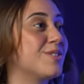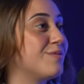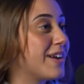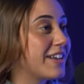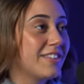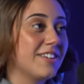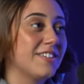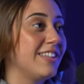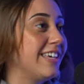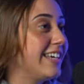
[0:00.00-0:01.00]
so
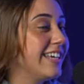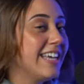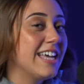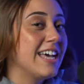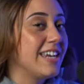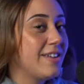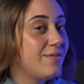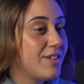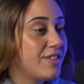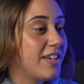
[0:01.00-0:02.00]
regularly and
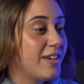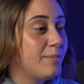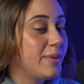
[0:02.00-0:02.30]
everything.